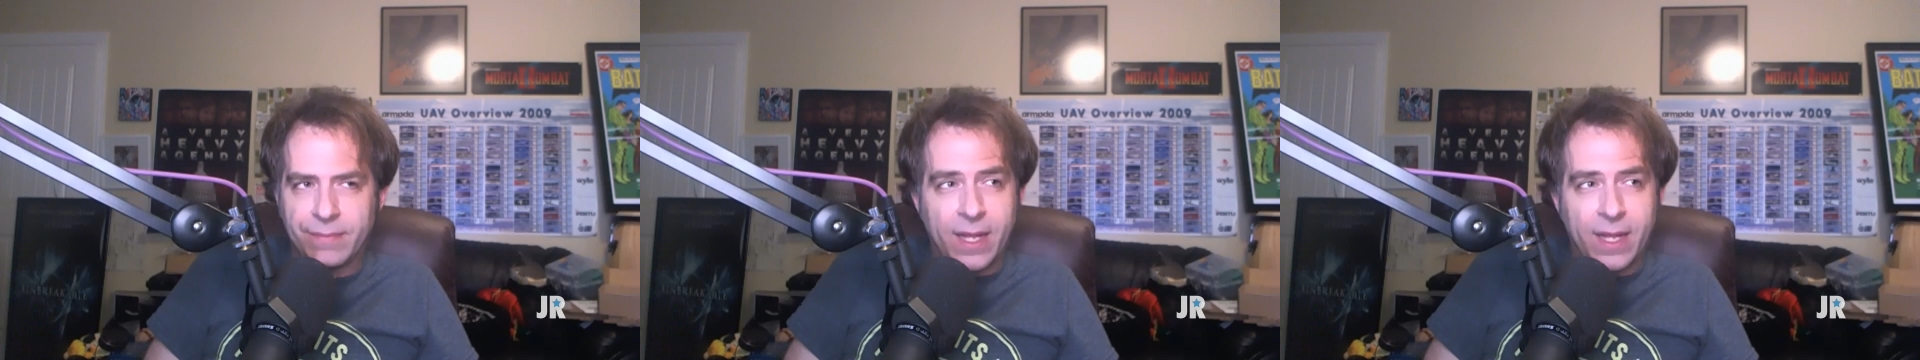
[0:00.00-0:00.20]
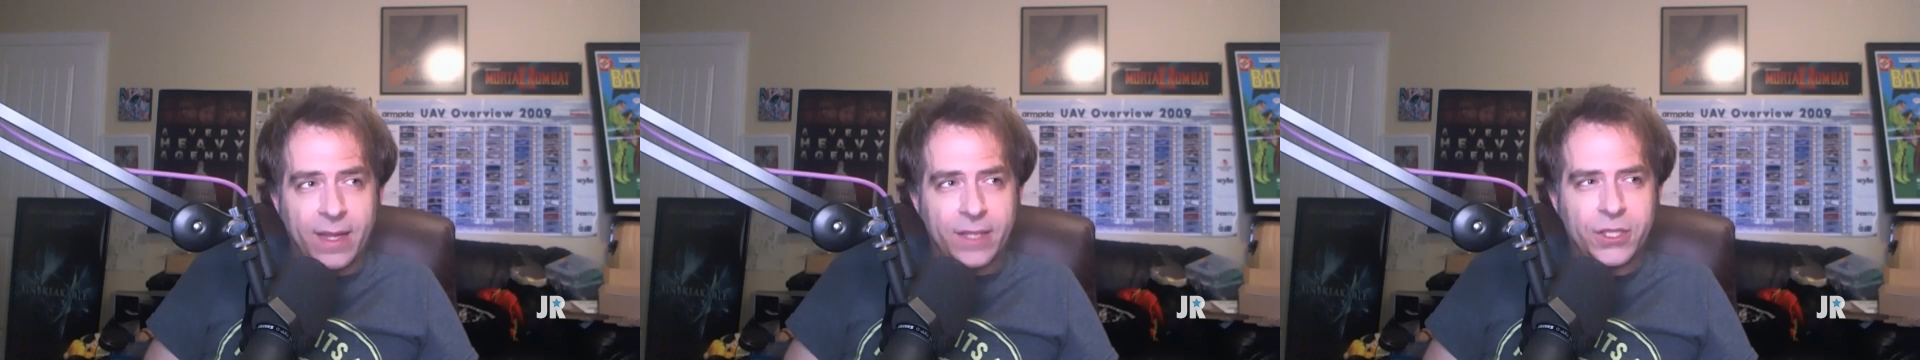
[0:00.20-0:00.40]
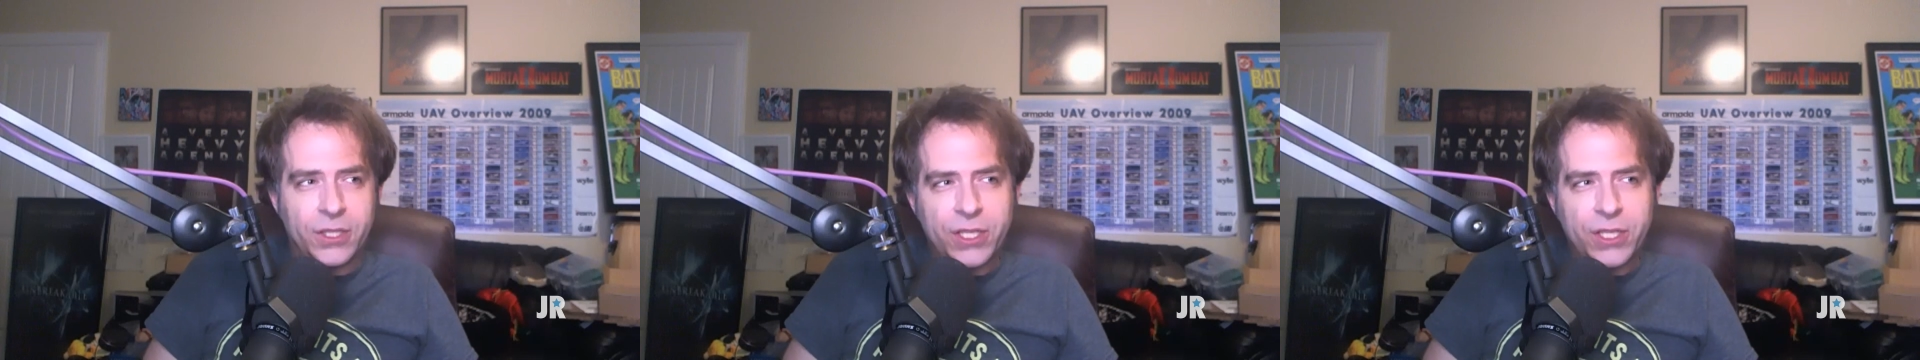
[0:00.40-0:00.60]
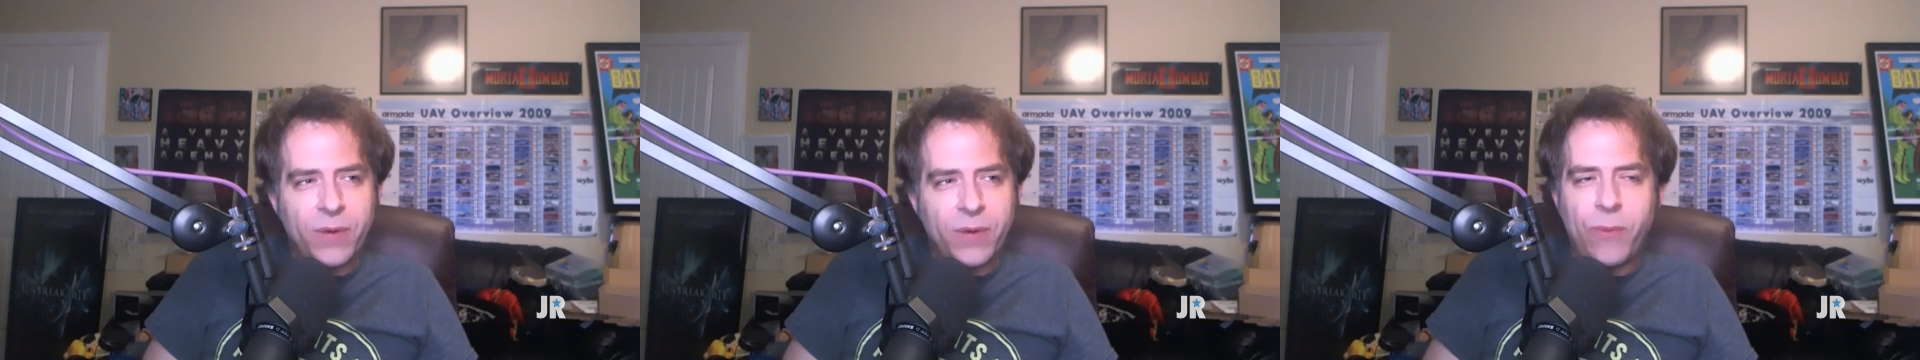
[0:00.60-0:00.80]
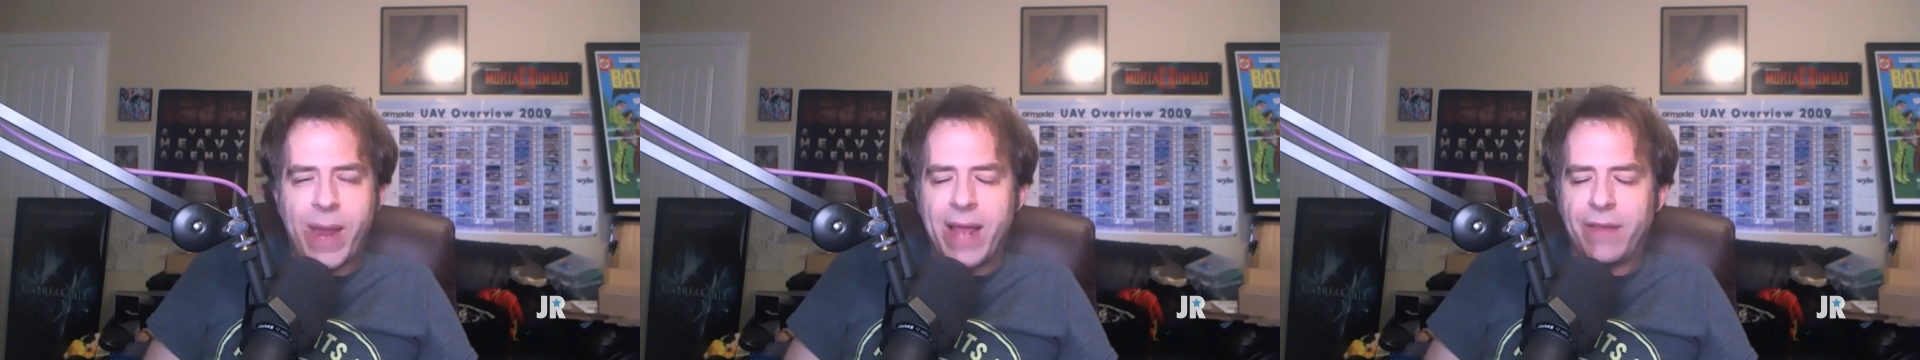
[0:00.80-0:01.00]
let's just say,
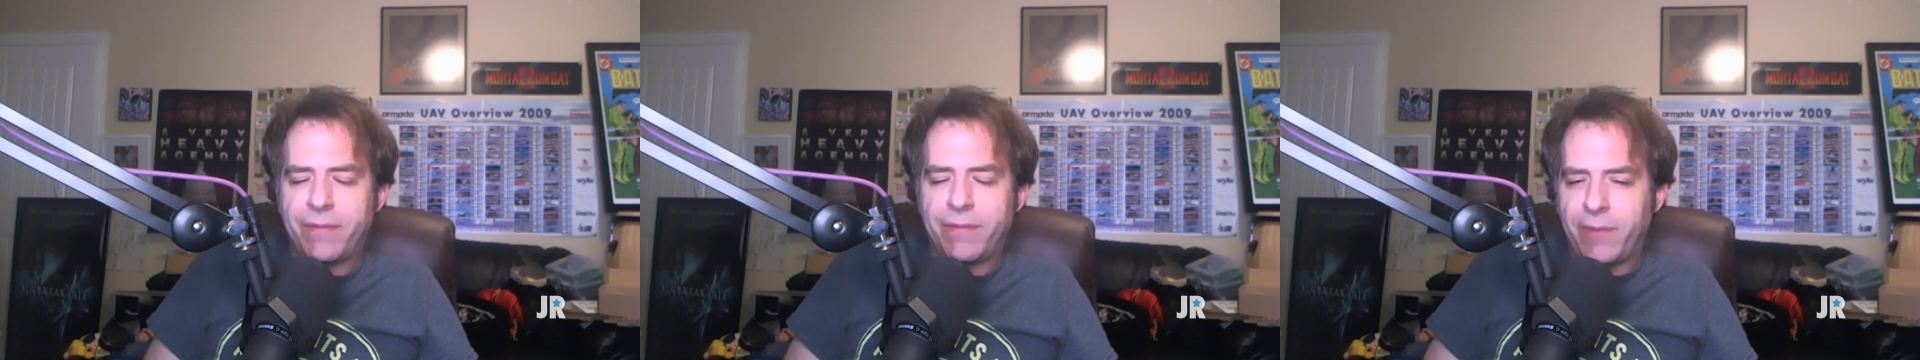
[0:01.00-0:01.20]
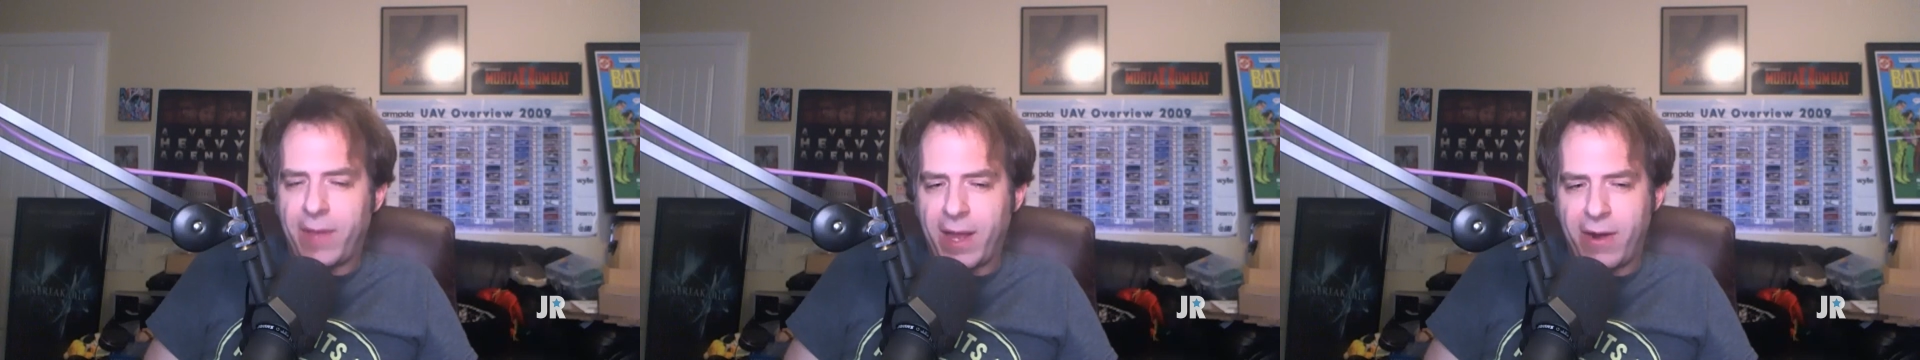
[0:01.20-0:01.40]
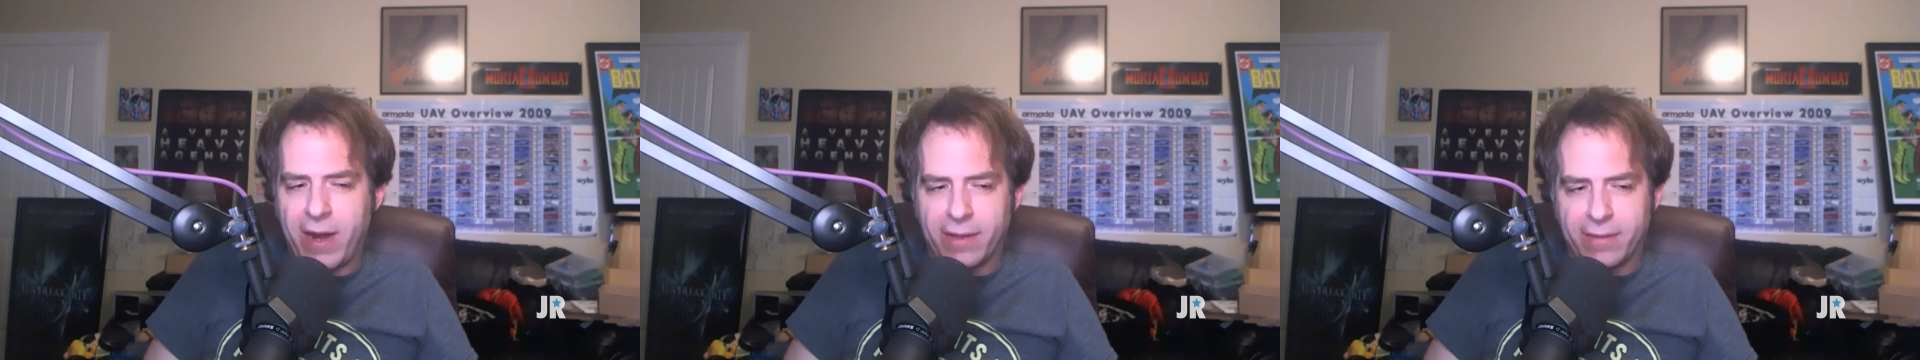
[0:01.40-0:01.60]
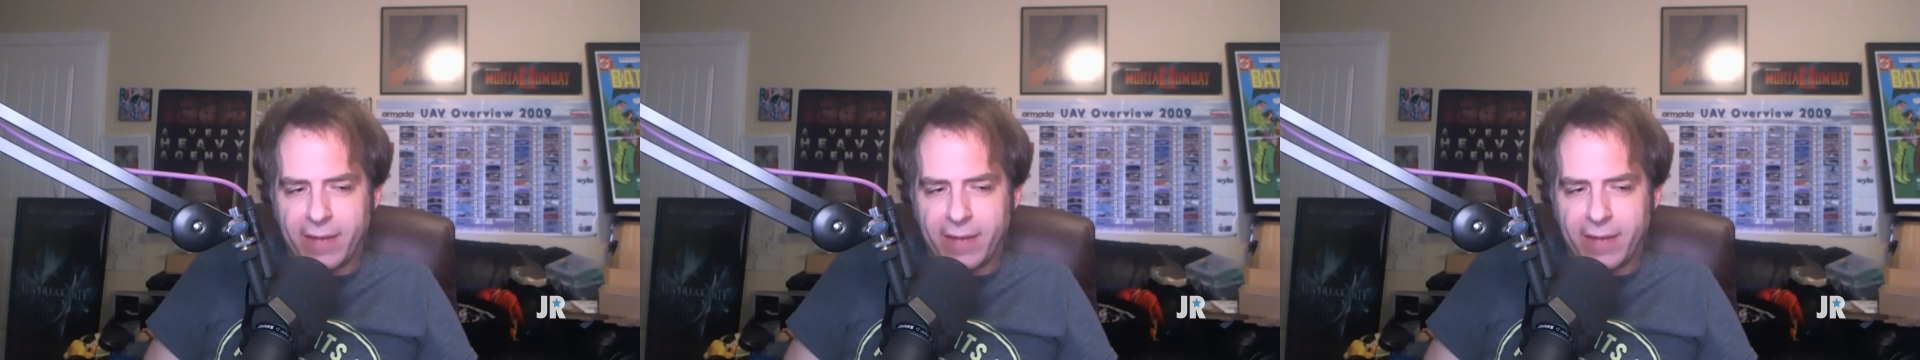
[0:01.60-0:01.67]
wasteful areas.